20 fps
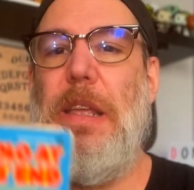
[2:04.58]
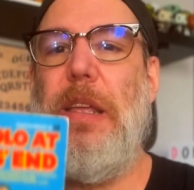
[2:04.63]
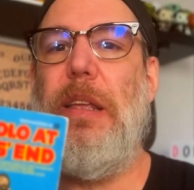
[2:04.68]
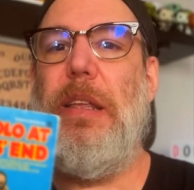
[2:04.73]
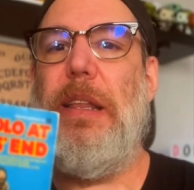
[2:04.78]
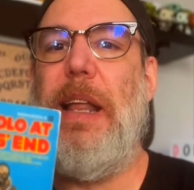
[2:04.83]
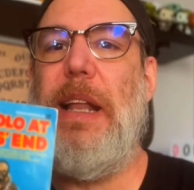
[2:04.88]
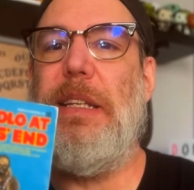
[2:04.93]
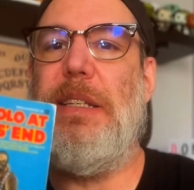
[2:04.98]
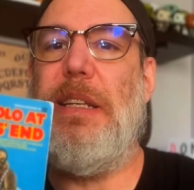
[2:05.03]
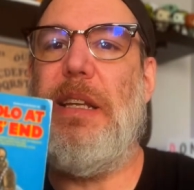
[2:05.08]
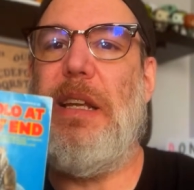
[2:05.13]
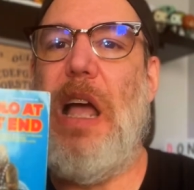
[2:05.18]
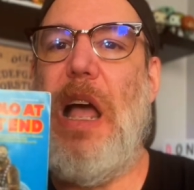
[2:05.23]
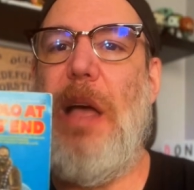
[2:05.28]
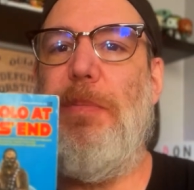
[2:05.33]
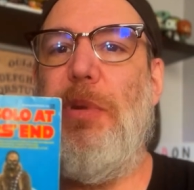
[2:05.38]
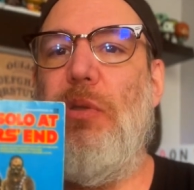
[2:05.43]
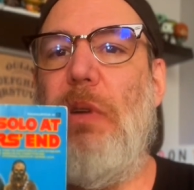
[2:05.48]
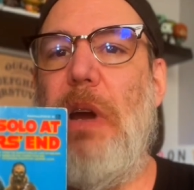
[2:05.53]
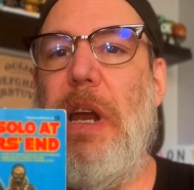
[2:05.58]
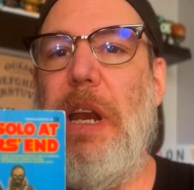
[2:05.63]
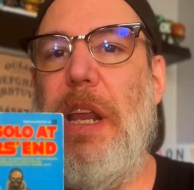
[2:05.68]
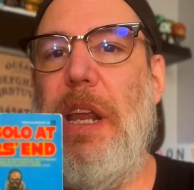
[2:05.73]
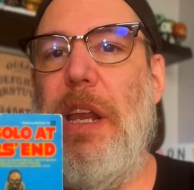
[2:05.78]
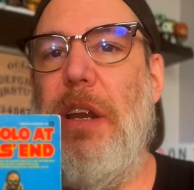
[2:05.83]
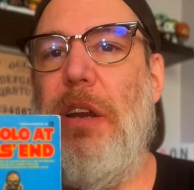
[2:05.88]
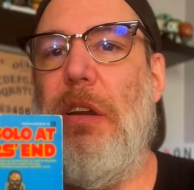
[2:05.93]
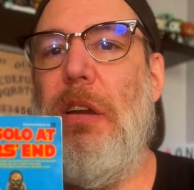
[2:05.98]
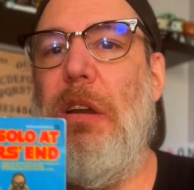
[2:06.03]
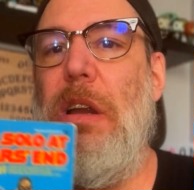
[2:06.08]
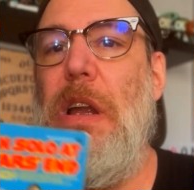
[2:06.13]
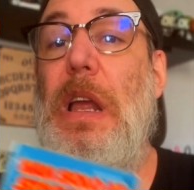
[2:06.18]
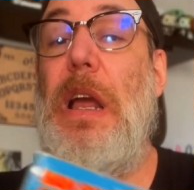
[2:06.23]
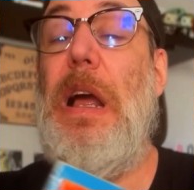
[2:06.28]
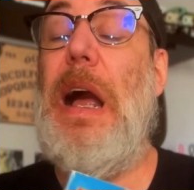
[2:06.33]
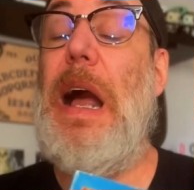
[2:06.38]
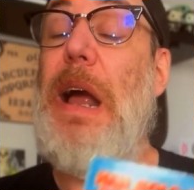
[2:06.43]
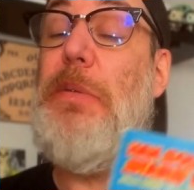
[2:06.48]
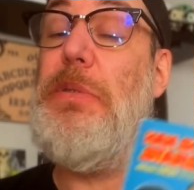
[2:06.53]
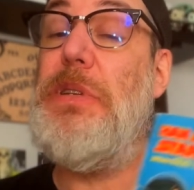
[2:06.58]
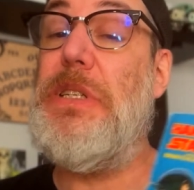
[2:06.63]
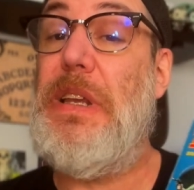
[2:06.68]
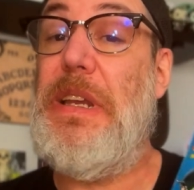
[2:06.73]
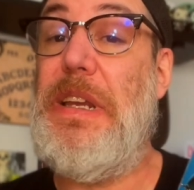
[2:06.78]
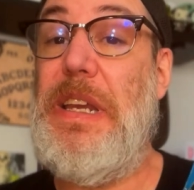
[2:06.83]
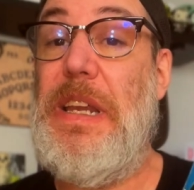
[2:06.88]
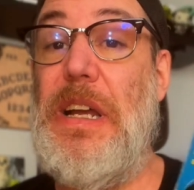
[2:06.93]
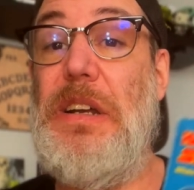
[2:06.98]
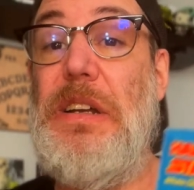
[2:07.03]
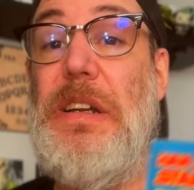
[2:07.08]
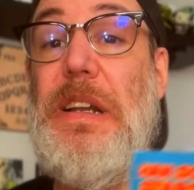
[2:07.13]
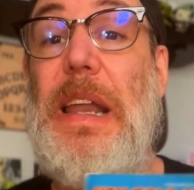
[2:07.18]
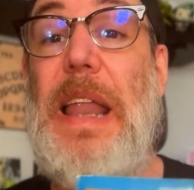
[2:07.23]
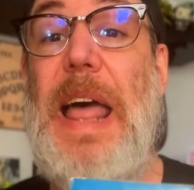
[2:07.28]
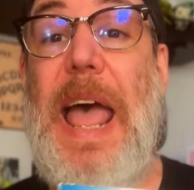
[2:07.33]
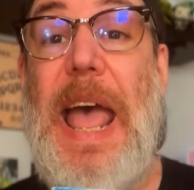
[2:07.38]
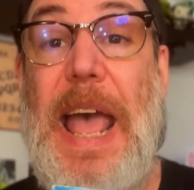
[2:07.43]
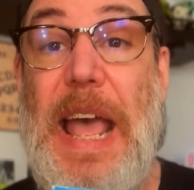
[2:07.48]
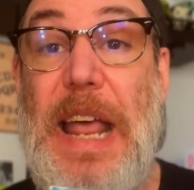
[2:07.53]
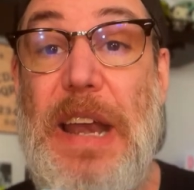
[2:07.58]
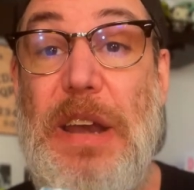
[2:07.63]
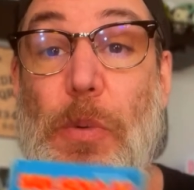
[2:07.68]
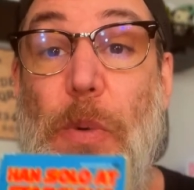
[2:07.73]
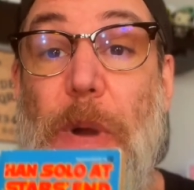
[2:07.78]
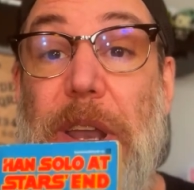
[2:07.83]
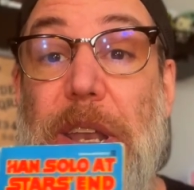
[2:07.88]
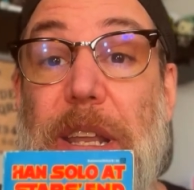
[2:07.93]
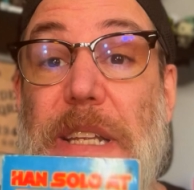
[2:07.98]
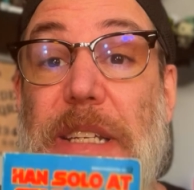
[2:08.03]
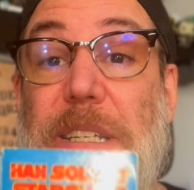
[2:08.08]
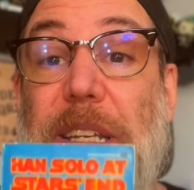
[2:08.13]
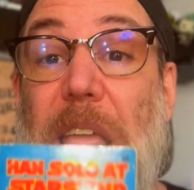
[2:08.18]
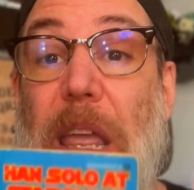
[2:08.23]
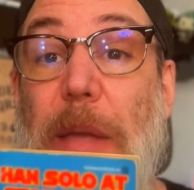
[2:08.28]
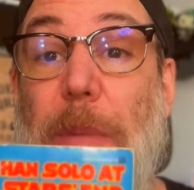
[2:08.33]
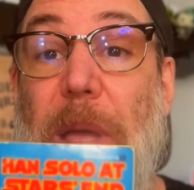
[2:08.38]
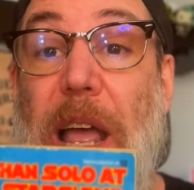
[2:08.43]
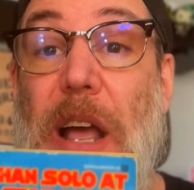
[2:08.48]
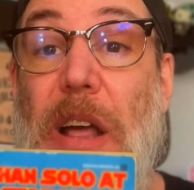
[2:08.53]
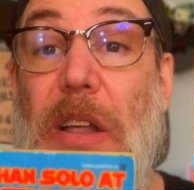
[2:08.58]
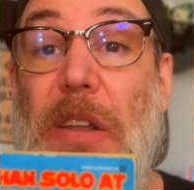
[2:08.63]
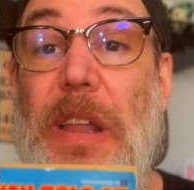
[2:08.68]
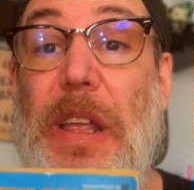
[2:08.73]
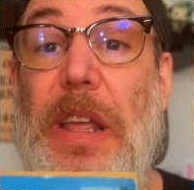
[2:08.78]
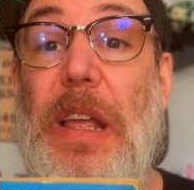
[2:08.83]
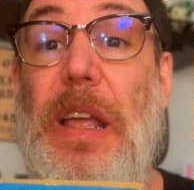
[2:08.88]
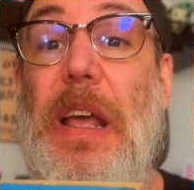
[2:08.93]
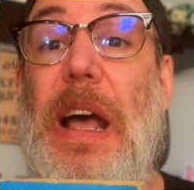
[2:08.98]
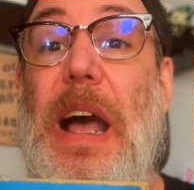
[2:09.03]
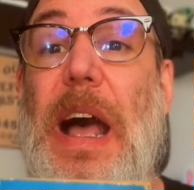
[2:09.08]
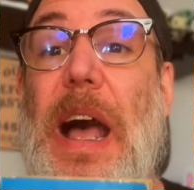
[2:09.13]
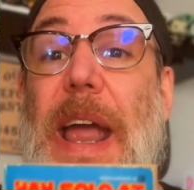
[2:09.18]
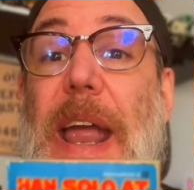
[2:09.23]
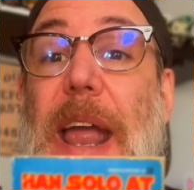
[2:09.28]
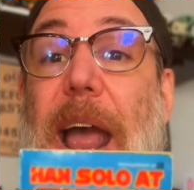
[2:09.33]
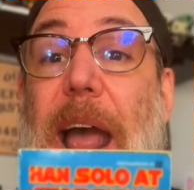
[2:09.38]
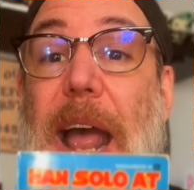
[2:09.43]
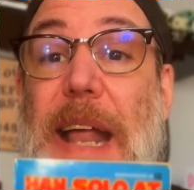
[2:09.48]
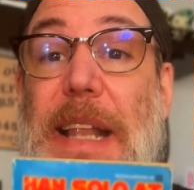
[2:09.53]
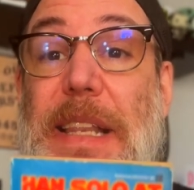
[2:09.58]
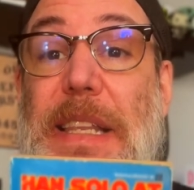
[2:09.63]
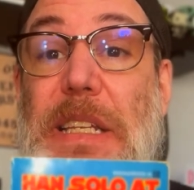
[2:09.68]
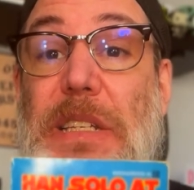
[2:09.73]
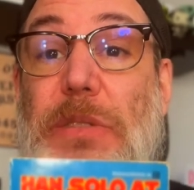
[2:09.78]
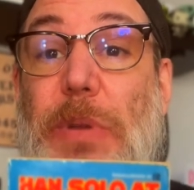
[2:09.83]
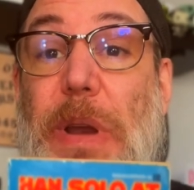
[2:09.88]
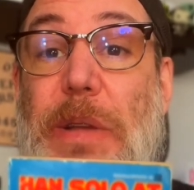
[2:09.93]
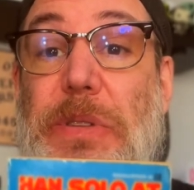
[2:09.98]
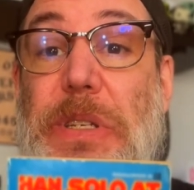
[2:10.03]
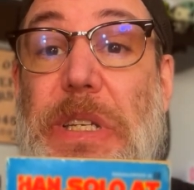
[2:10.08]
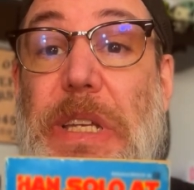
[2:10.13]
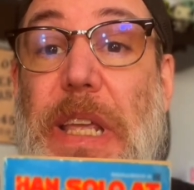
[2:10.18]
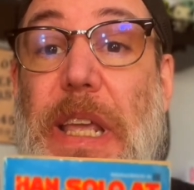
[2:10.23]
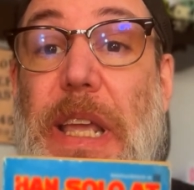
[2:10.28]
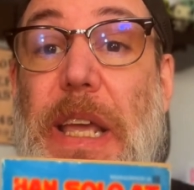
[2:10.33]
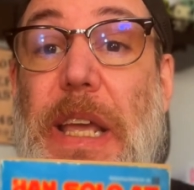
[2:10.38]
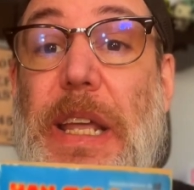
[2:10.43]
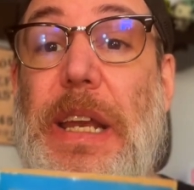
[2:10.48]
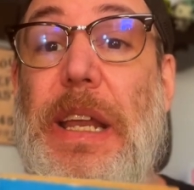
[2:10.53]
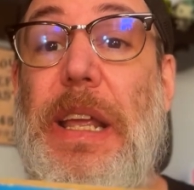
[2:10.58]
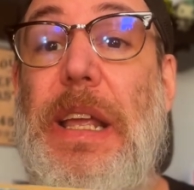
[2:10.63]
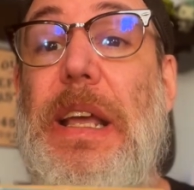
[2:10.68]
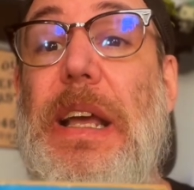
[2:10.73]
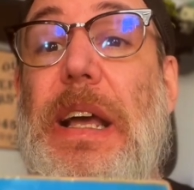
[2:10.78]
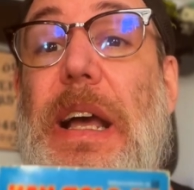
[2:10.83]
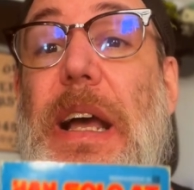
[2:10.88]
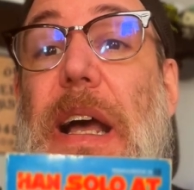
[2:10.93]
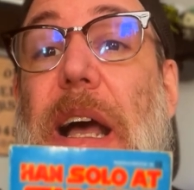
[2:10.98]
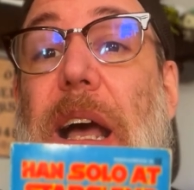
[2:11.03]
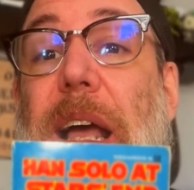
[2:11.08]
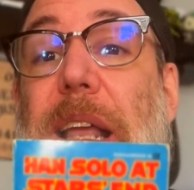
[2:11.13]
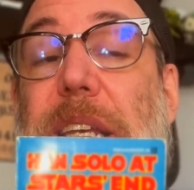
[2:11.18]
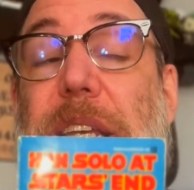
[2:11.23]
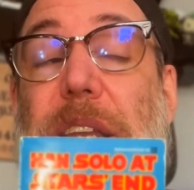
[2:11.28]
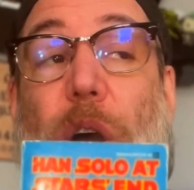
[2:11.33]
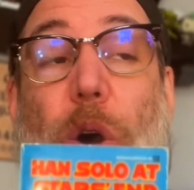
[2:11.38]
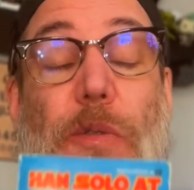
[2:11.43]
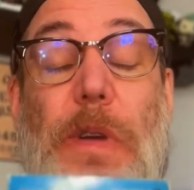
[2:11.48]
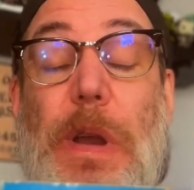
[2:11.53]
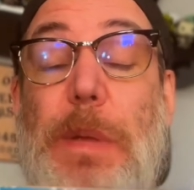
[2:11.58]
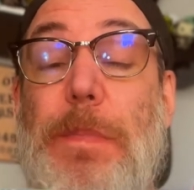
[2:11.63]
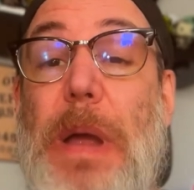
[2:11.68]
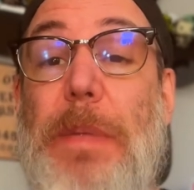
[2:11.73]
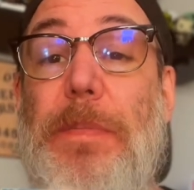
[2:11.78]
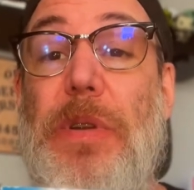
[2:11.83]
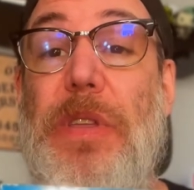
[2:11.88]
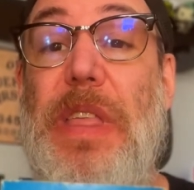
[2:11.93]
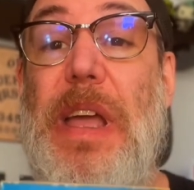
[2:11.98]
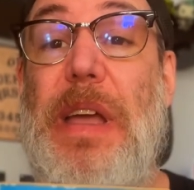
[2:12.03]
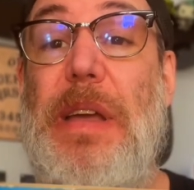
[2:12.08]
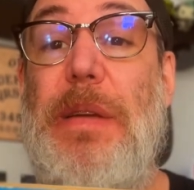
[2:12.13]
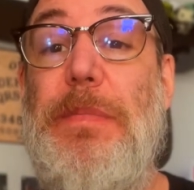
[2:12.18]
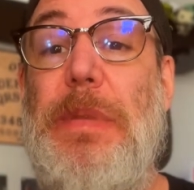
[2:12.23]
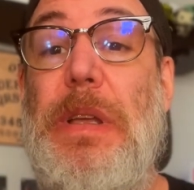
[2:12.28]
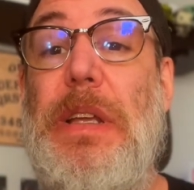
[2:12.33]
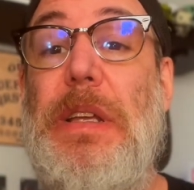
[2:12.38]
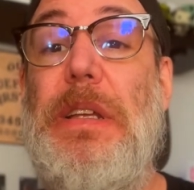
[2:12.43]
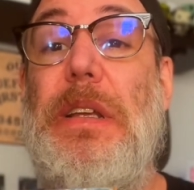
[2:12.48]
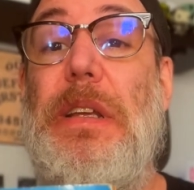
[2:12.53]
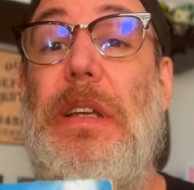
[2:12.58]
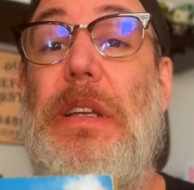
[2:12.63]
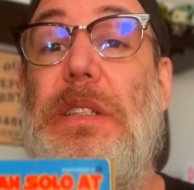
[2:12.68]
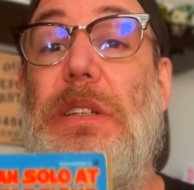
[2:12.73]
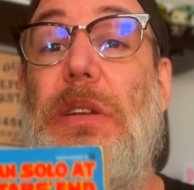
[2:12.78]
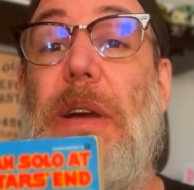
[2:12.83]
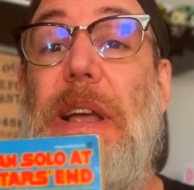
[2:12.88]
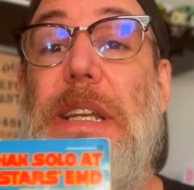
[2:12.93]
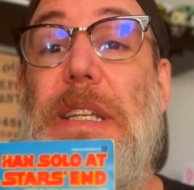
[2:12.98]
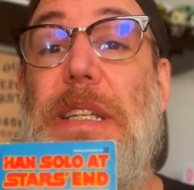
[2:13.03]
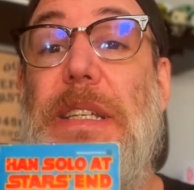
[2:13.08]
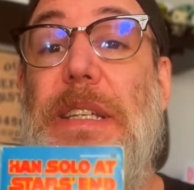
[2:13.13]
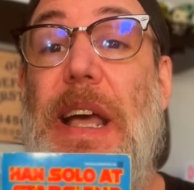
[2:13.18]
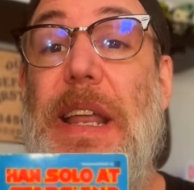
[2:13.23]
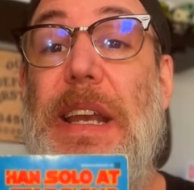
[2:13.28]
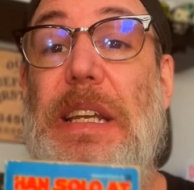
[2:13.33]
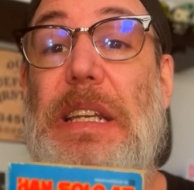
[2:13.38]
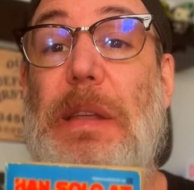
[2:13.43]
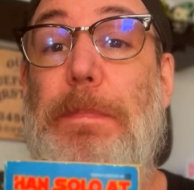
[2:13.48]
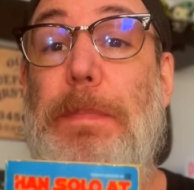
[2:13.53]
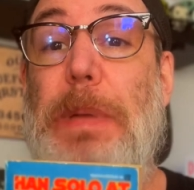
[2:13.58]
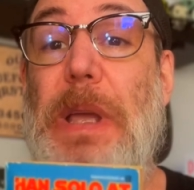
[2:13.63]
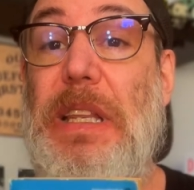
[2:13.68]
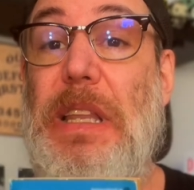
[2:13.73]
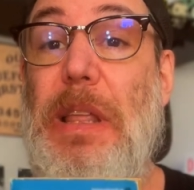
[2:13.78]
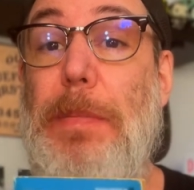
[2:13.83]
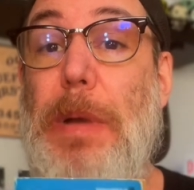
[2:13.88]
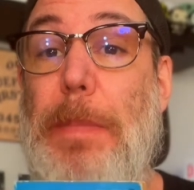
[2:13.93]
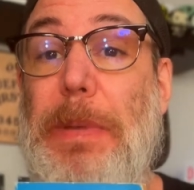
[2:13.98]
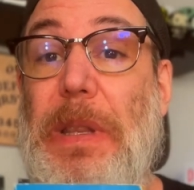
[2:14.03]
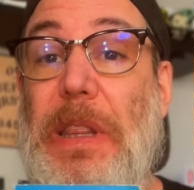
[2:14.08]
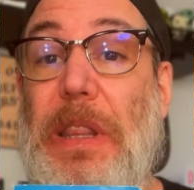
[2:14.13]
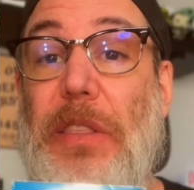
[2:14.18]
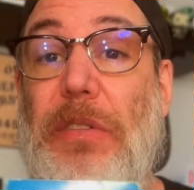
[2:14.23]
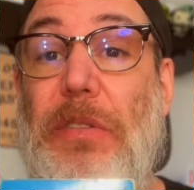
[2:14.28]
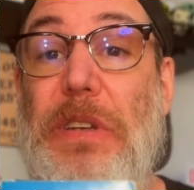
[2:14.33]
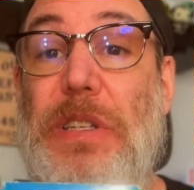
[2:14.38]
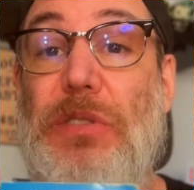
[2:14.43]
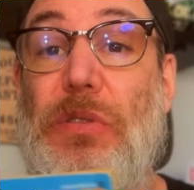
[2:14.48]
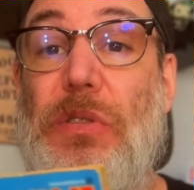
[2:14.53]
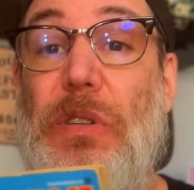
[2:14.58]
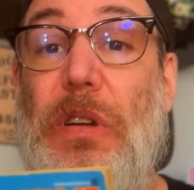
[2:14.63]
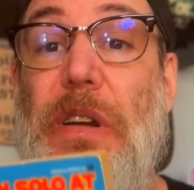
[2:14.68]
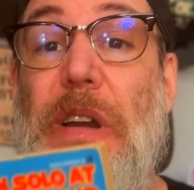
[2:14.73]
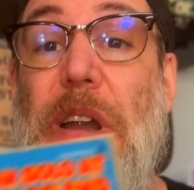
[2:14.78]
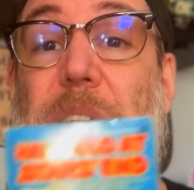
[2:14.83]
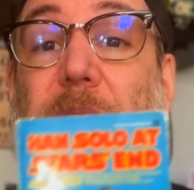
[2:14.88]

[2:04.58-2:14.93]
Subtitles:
That's the copyright here. I was a young lad when this came out. I had these when I was a kid. I don't remember them, so I decided to pick them up at the thrift store.